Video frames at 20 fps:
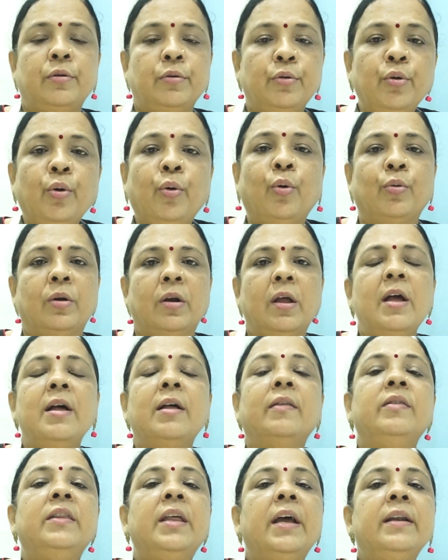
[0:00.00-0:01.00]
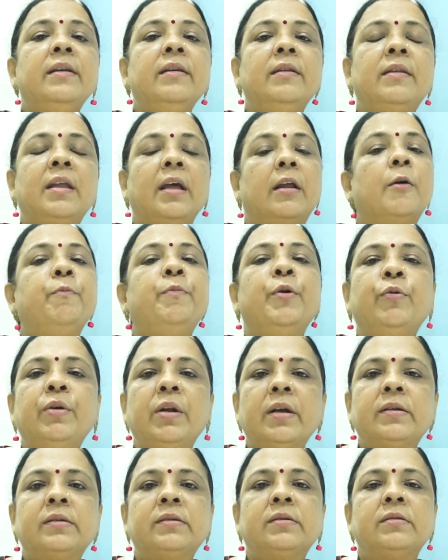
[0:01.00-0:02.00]
known, then
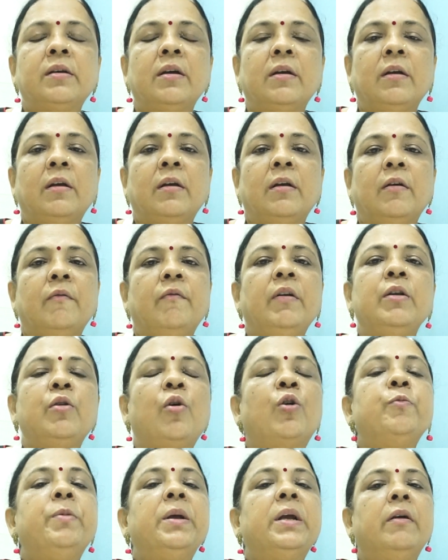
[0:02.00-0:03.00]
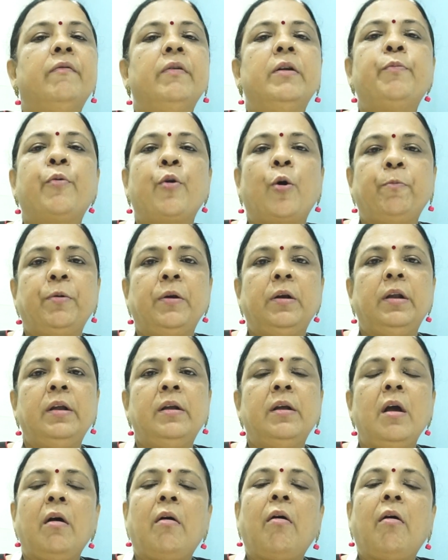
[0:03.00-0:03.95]
therapeutics will not be given properly.